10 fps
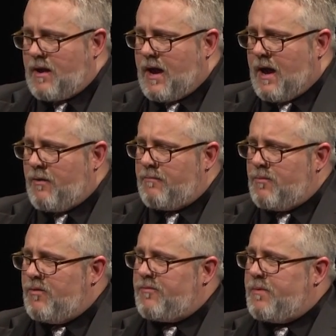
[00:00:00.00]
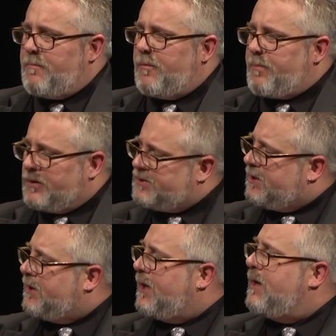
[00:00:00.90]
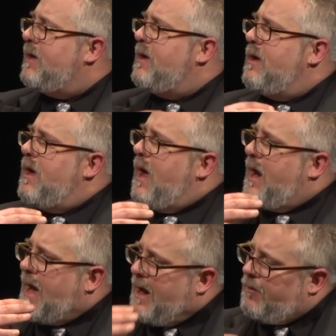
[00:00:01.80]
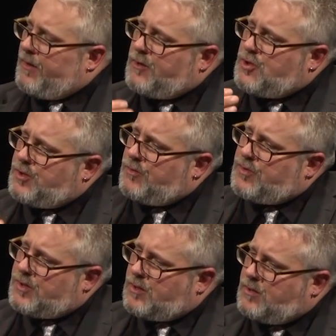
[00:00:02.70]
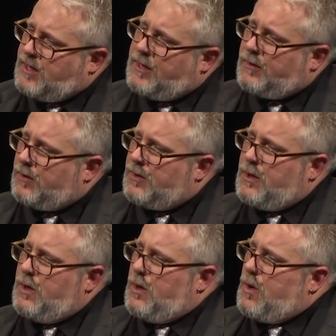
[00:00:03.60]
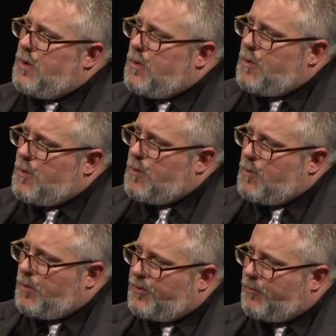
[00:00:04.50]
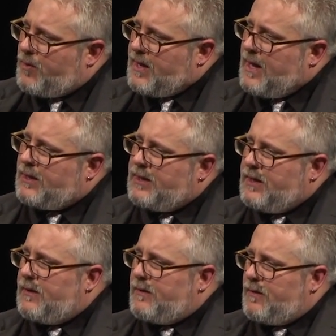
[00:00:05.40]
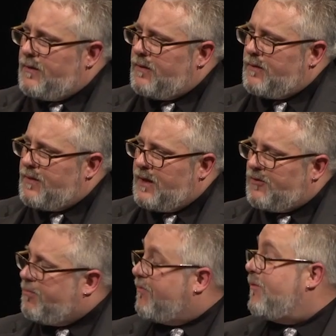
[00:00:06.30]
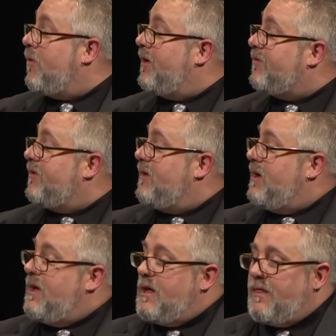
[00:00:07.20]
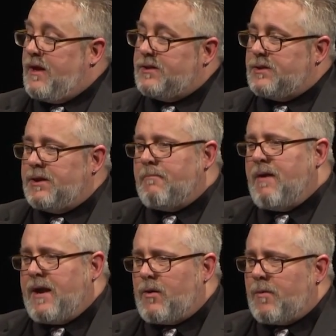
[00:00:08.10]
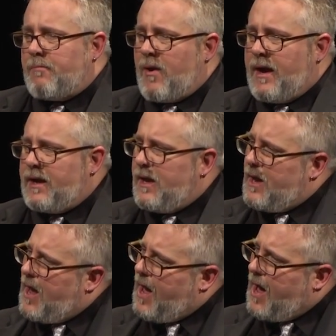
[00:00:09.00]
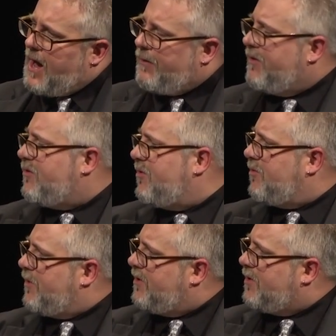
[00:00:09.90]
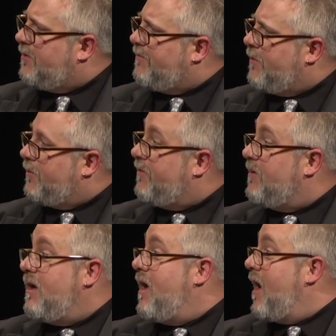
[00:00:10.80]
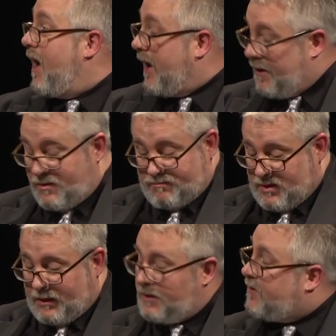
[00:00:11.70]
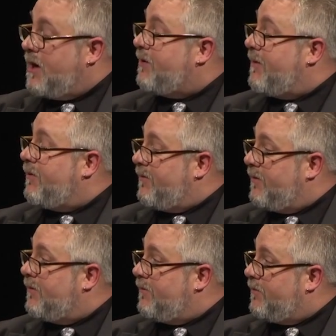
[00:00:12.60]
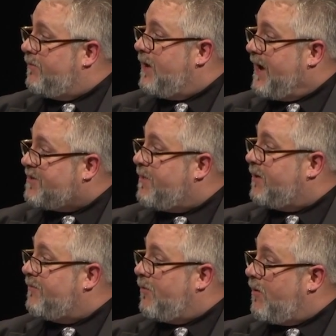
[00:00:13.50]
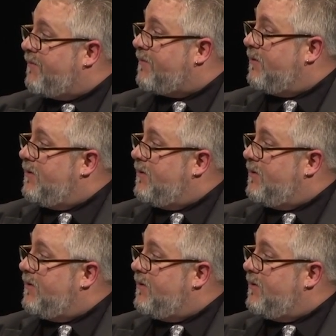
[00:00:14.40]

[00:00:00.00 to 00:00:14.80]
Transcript: how it moves people personally and how they choose to deal with the reality that is before us, that is going to make or break how this situation unfolds. And I'd just like you to talk about the aspect of grief